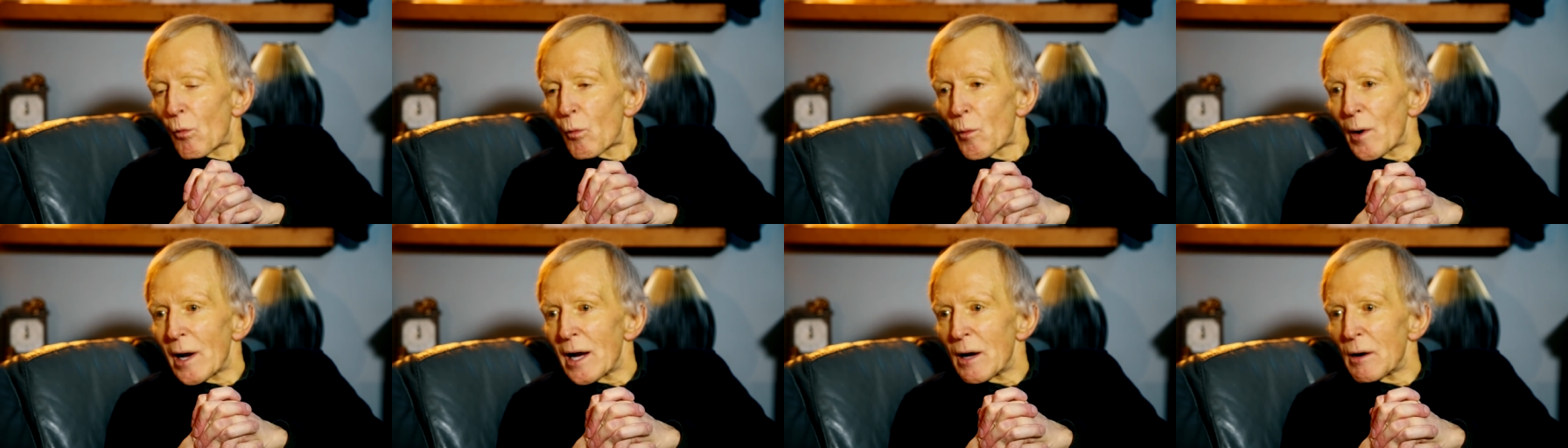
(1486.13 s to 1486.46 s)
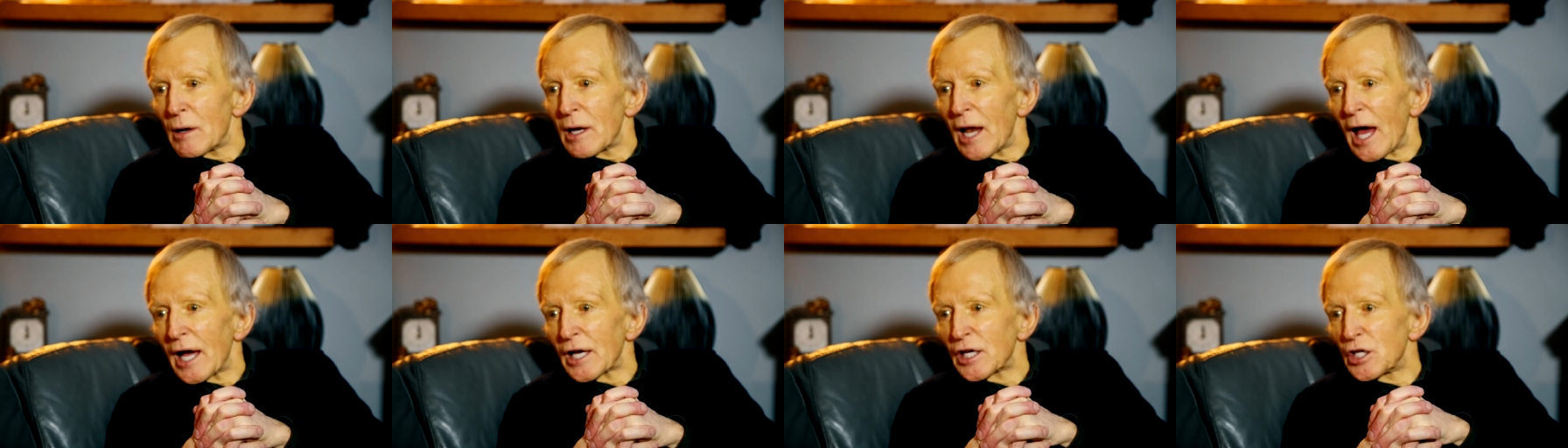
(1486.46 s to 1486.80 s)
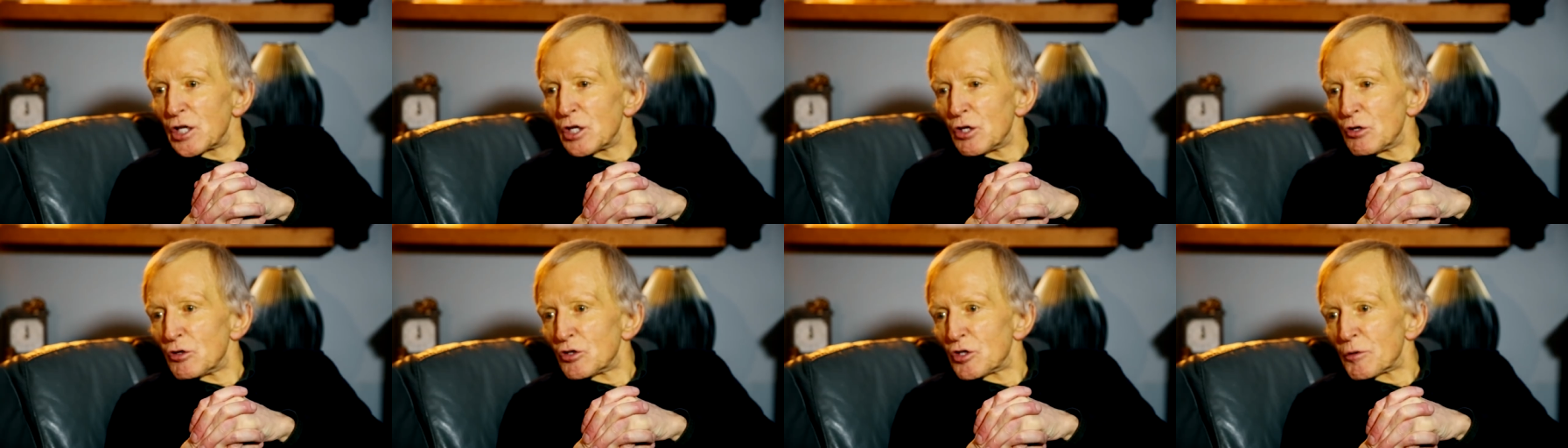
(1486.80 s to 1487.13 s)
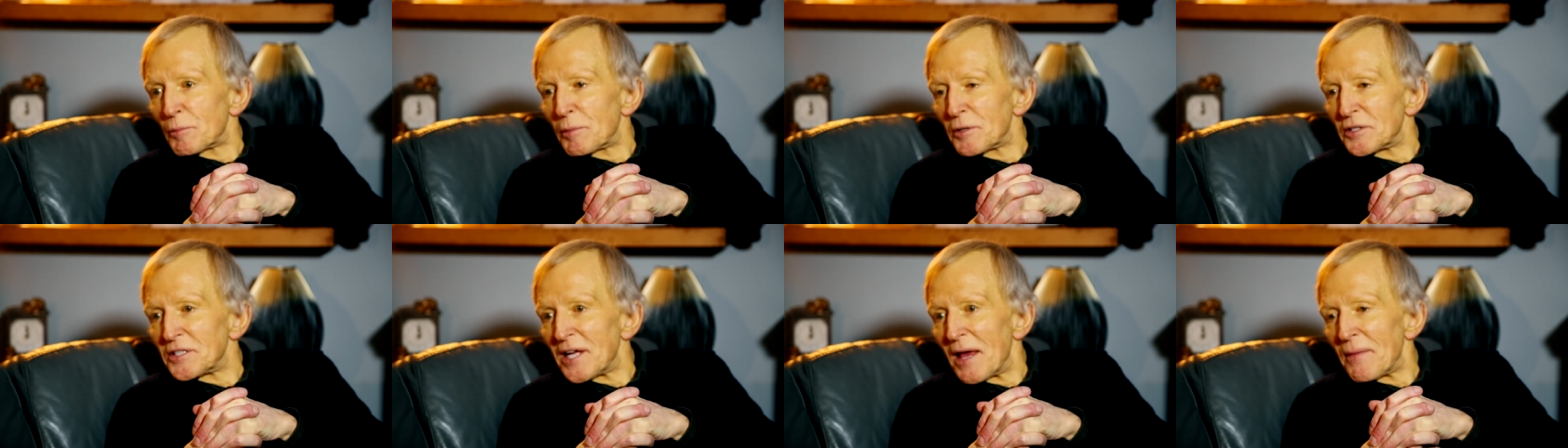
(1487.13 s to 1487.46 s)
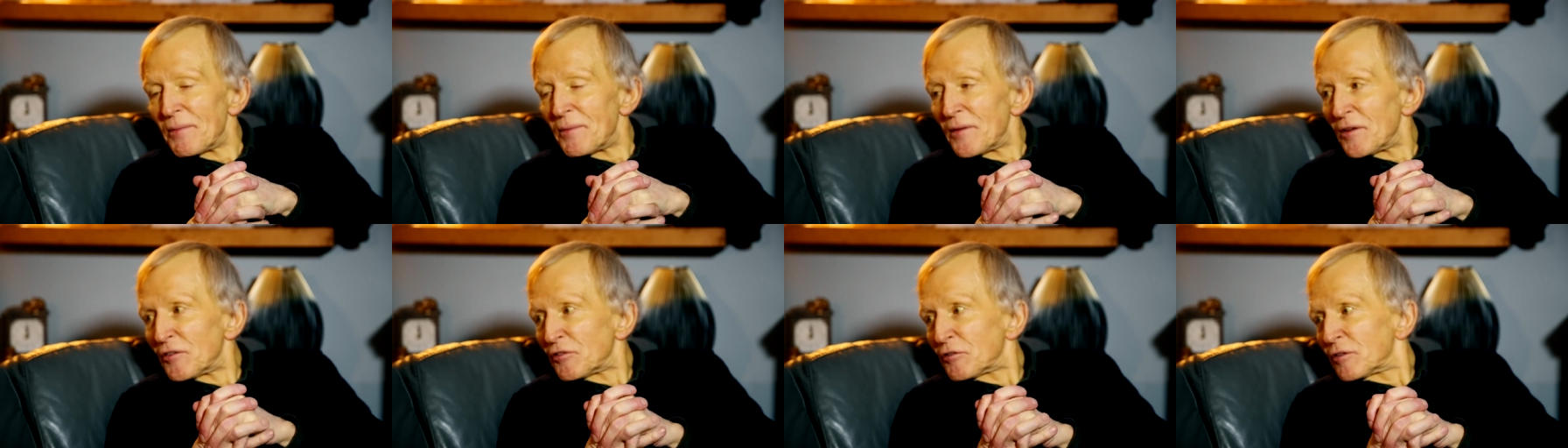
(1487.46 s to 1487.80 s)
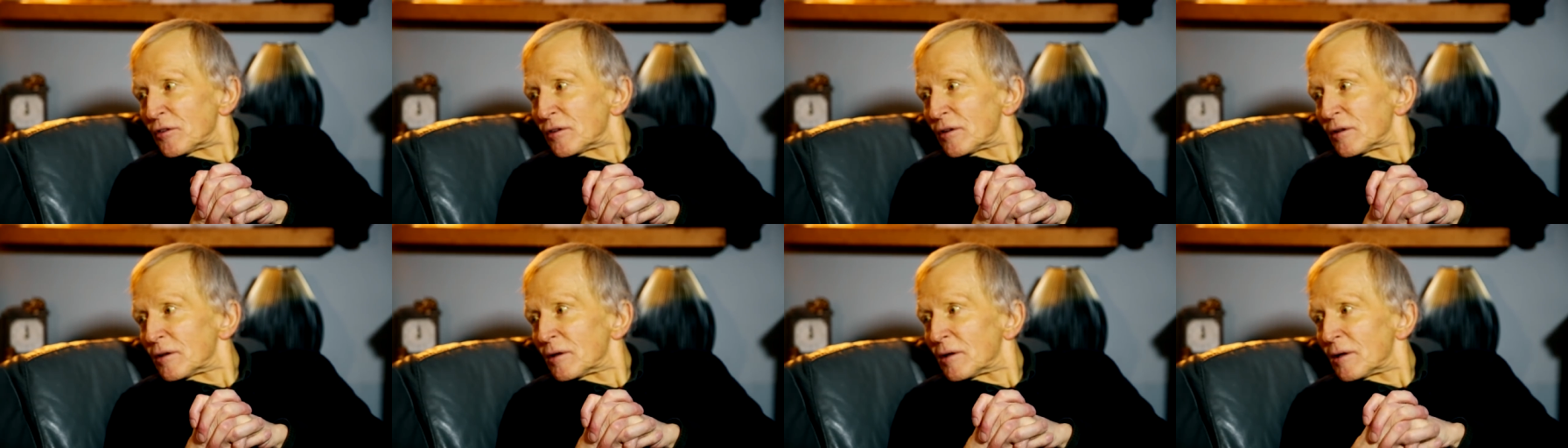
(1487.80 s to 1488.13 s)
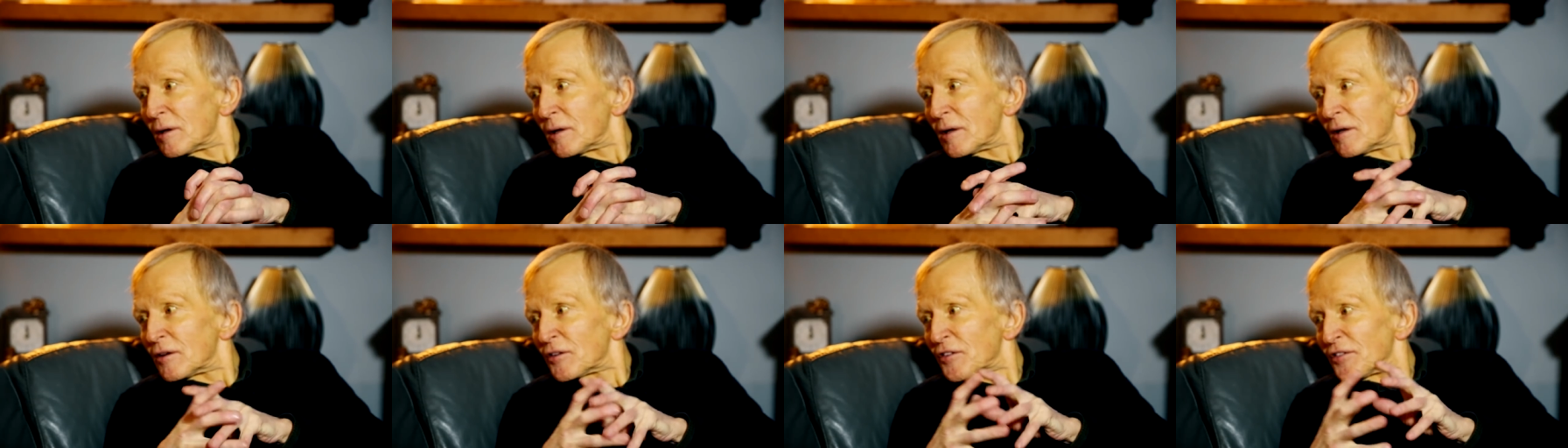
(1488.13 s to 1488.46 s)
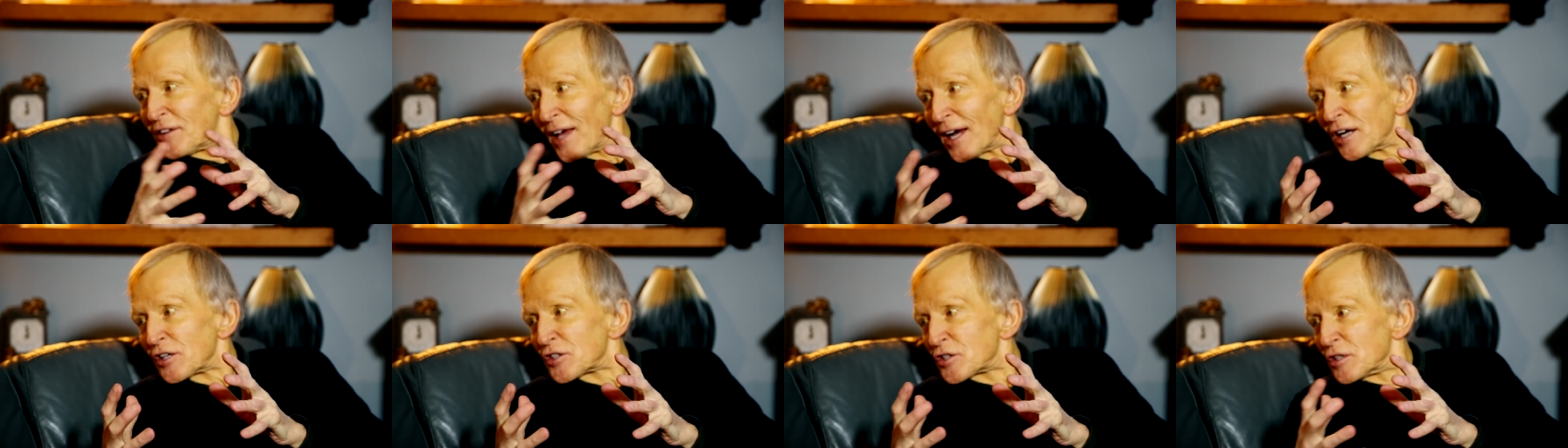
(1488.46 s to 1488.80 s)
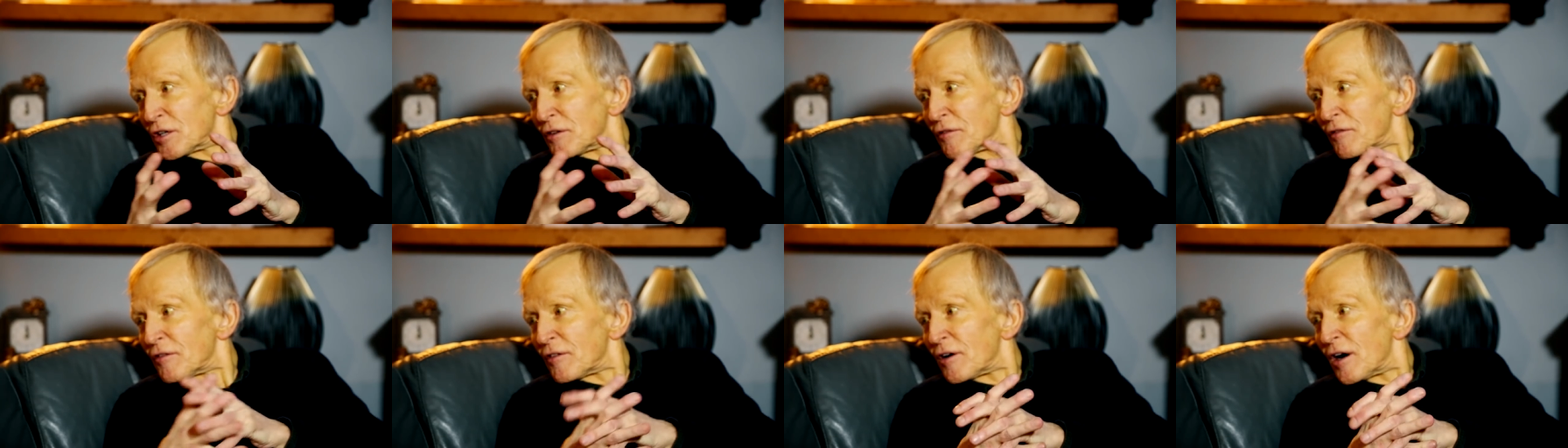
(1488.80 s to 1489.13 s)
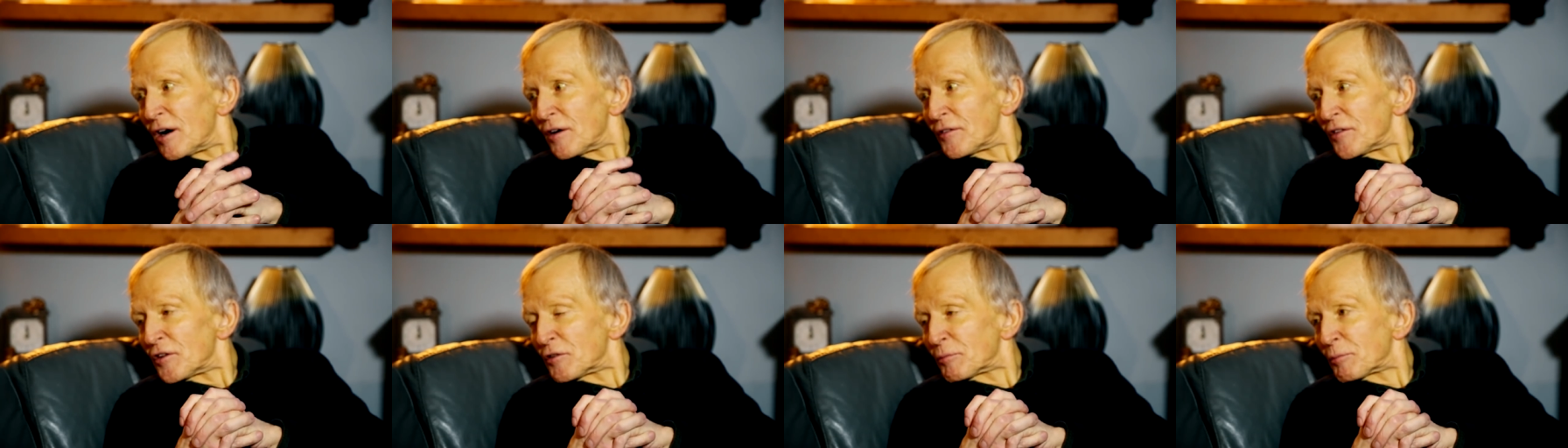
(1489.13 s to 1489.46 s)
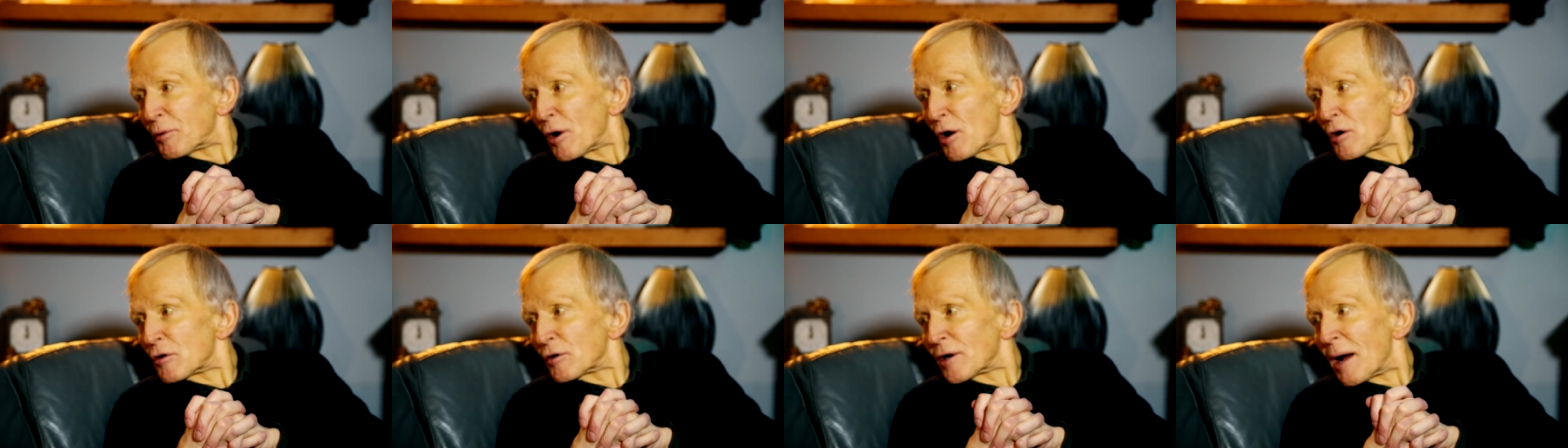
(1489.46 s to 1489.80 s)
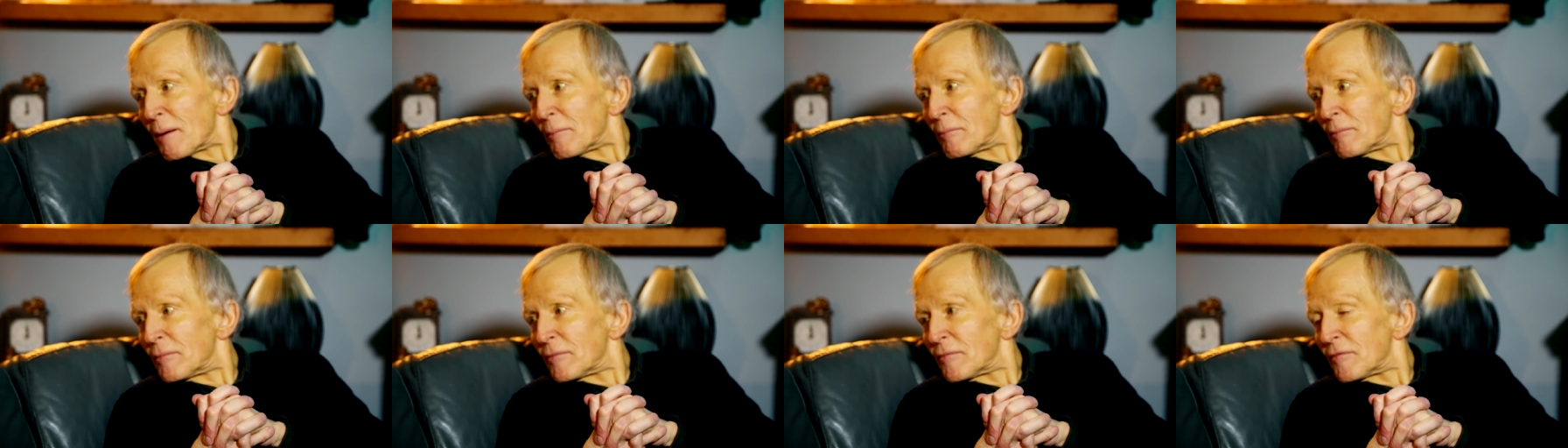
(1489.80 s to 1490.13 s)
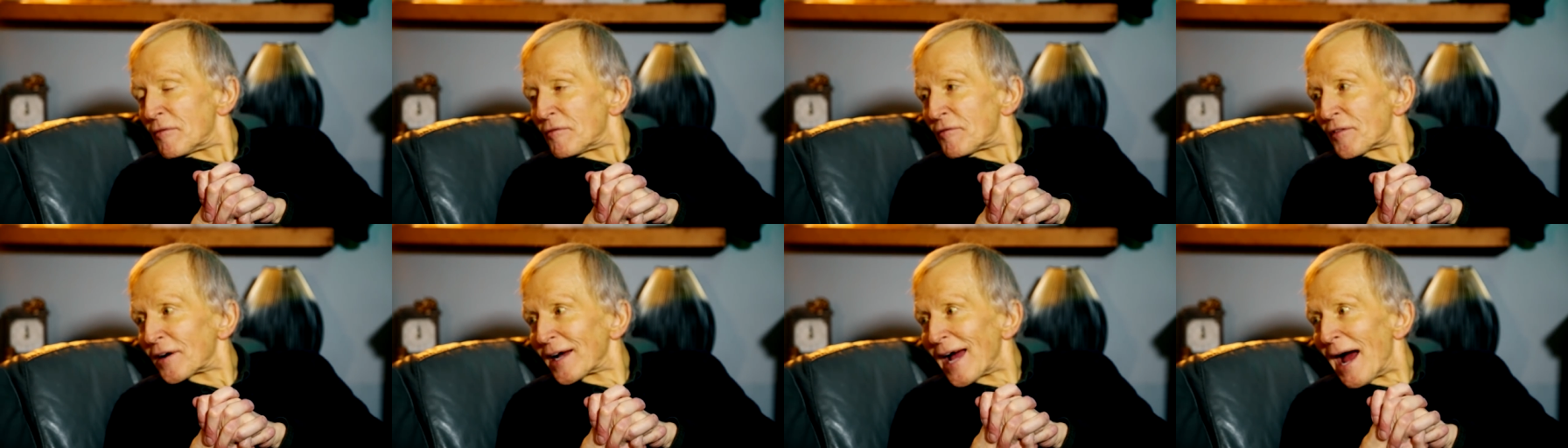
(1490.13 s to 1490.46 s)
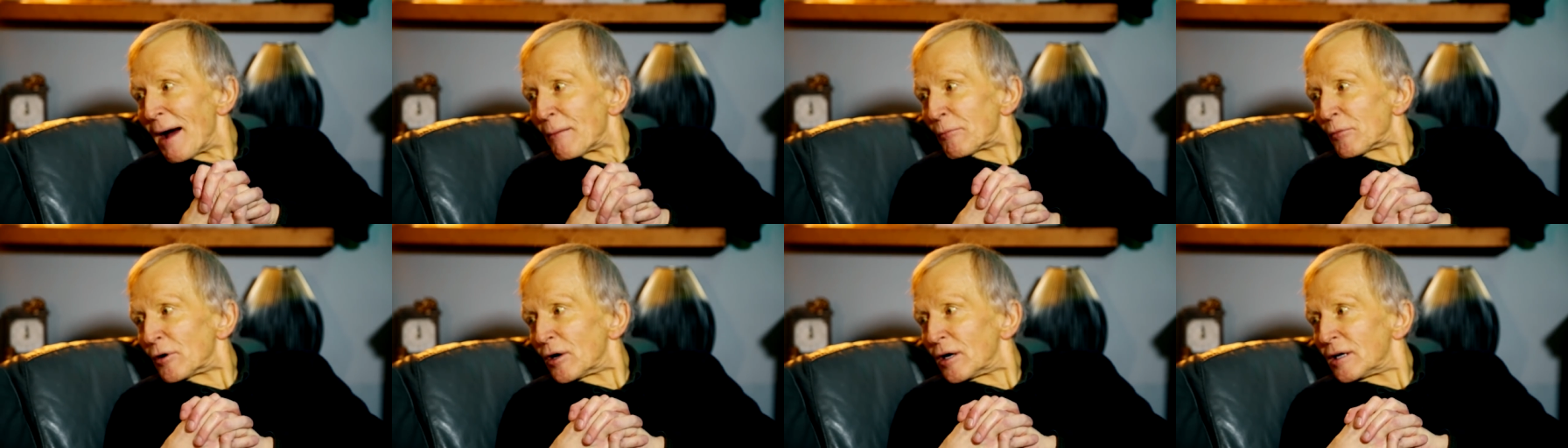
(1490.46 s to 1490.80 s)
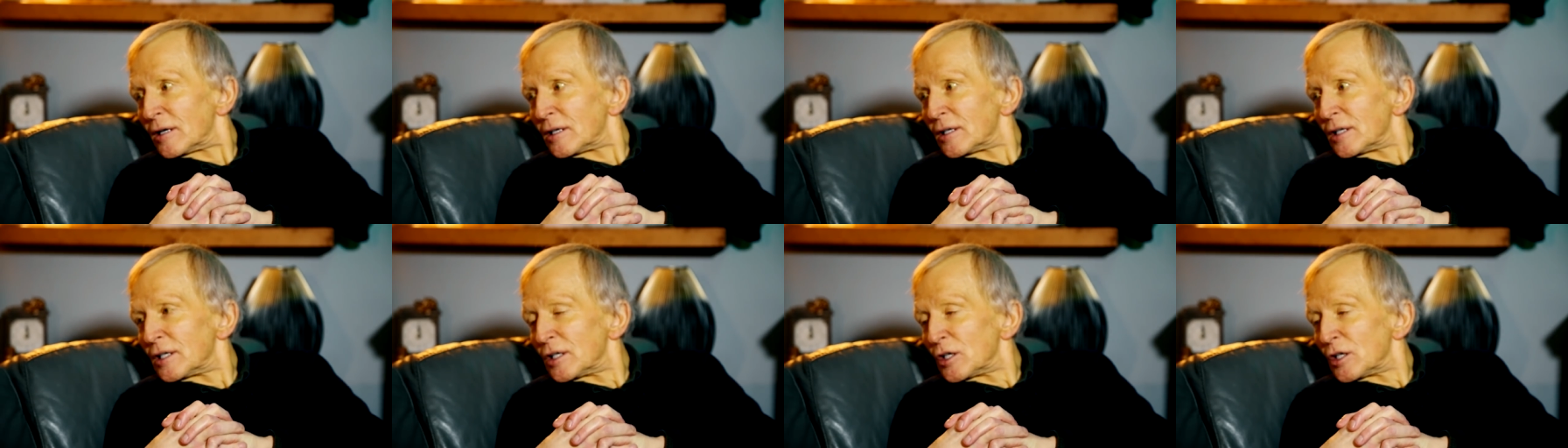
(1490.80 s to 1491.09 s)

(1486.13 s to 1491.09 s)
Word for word: we would like you to present this section of this programme for camera.